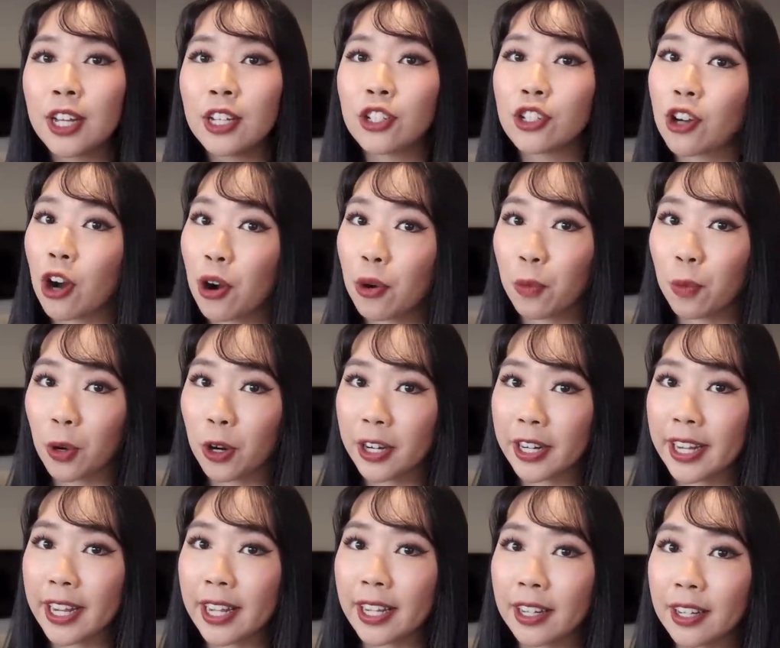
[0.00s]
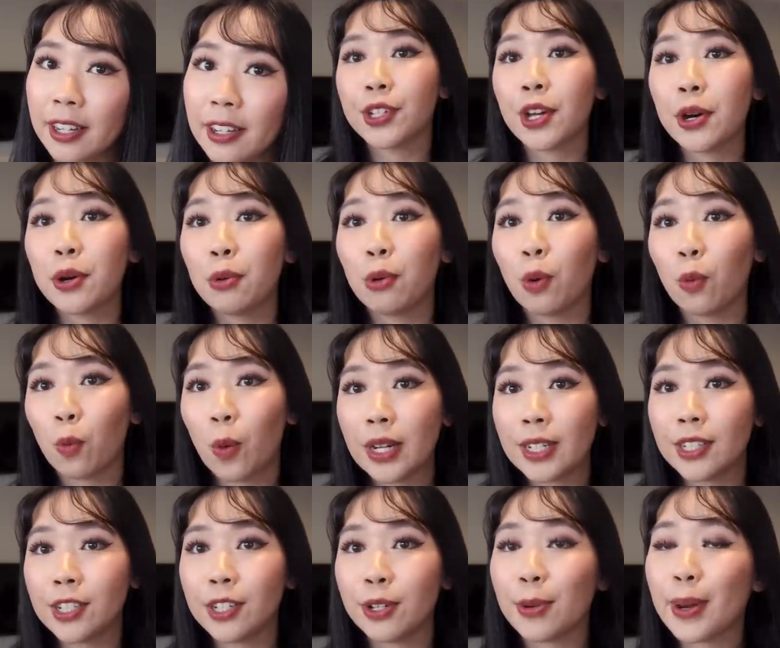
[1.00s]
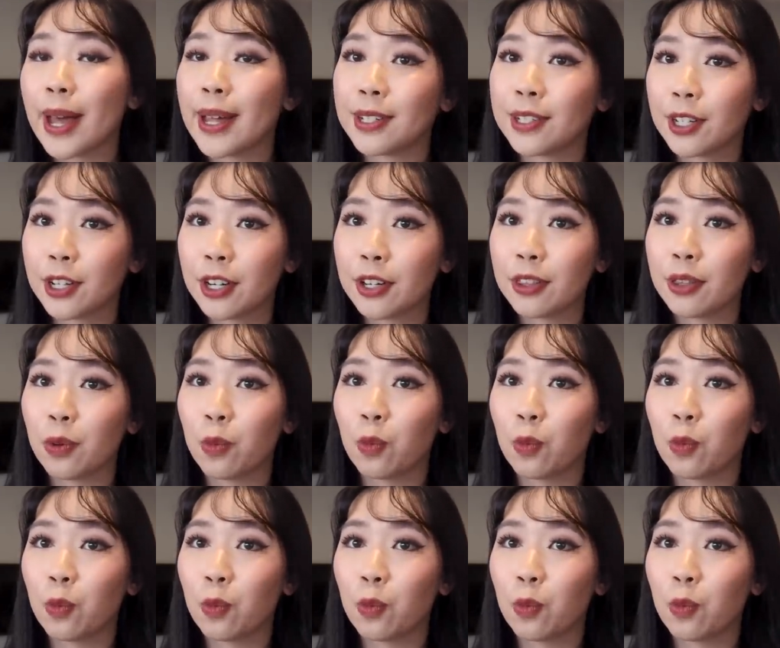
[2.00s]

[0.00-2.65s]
start working. So once you enter the